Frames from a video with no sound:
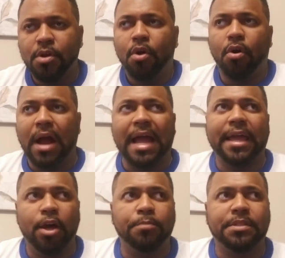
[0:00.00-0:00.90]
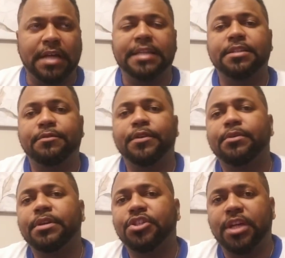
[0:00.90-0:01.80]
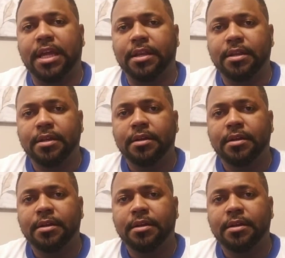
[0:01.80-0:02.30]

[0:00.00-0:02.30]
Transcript: or I helped Tyson Fury cheat,